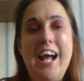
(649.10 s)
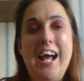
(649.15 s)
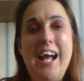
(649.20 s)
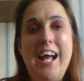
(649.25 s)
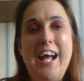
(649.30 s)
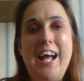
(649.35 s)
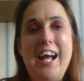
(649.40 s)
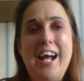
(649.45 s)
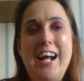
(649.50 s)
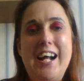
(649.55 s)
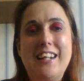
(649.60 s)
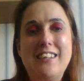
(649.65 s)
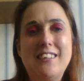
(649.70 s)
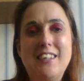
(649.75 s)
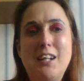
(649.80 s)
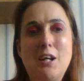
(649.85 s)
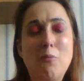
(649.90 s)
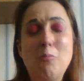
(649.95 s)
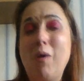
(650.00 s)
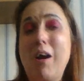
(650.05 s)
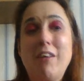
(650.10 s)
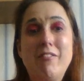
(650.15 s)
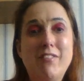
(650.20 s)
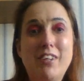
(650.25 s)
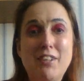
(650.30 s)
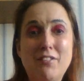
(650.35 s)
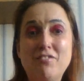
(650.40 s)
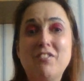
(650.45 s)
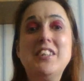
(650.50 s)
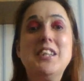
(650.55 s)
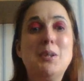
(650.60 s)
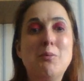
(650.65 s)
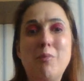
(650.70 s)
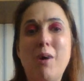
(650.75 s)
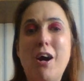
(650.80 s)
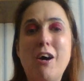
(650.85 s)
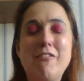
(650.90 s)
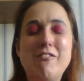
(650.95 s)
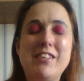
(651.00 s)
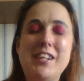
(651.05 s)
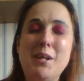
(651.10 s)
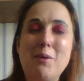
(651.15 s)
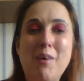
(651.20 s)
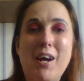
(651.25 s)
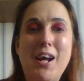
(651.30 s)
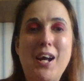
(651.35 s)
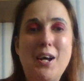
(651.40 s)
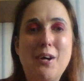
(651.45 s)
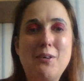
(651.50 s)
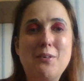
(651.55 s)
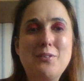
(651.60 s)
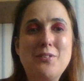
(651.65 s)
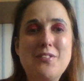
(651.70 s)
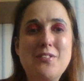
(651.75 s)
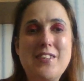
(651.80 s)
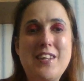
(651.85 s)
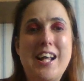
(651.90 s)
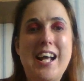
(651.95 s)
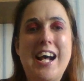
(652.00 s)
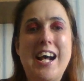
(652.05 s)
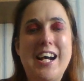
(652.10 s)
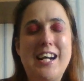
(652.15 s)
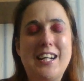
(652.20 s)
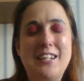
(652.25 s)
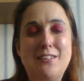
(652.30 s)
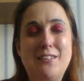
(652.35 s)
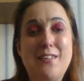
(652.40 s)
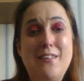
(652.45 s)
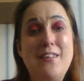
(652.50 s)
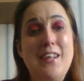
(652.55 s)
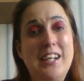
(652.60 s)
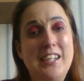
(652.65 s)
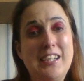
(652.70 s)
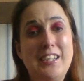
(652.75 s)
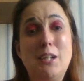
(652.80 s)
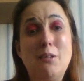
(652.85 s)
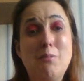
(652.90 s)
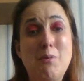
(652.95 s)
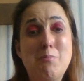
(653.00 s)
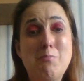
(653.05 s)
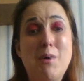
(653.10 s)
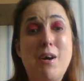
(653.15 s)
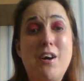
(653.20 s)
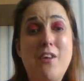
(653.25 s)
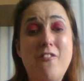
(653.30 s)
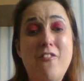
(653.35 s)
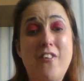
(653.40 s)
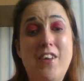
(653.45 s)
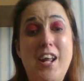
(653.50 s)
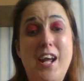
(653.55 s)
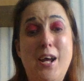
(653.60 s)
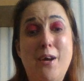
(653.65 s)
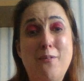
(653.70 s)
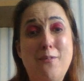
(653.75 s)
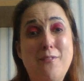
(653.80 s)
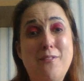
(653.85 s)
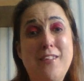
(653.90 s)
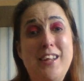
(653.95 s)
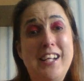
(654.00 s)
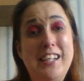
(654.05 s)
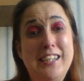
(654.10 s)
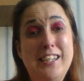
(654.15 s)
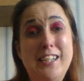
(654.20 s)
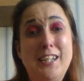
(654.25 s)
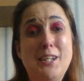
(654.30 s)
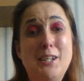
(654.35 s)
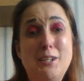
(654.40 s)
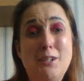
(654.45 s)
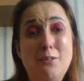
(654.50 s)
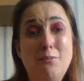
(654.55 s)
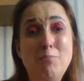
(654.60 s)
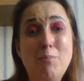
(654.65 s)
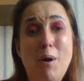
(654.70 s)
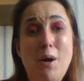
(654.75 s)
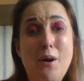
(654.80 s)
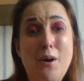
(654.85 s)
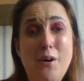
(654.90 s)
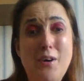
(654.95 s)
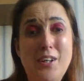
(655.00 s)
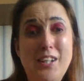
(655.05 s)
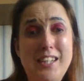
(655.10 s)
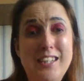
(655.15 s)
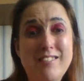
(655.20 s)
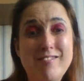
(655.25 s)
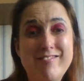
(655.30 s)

uh, wherever you are in the world. And thank you and bye for now. Thank you. Bye.